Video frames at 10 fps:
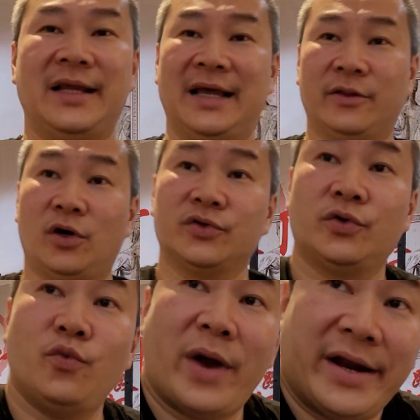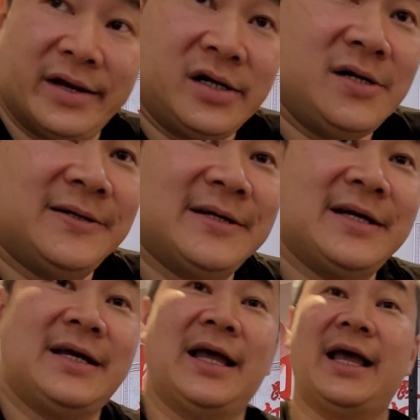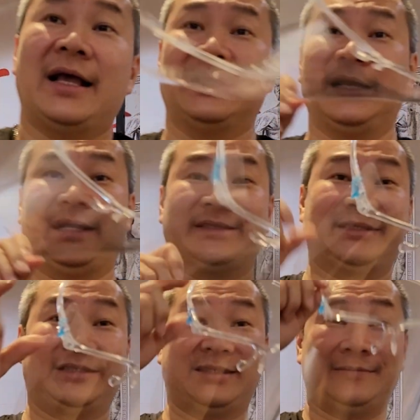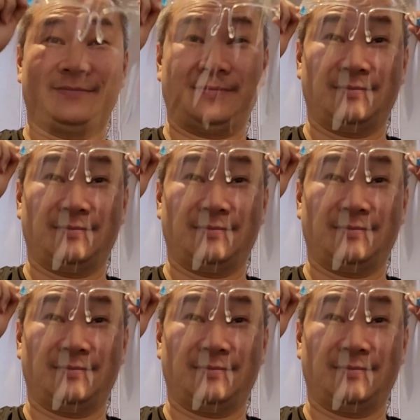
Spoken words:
and also wear your glass.